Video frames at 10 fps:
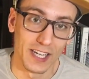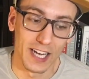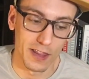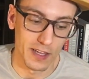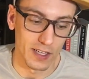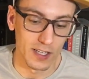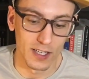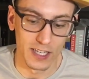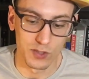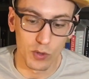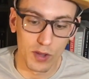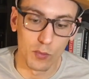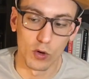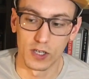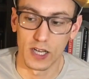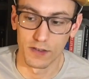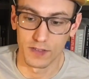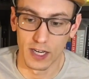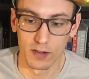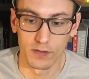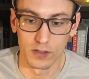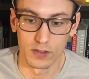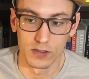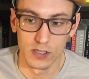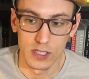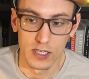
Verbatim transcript: And I think it's one of the more kind of careful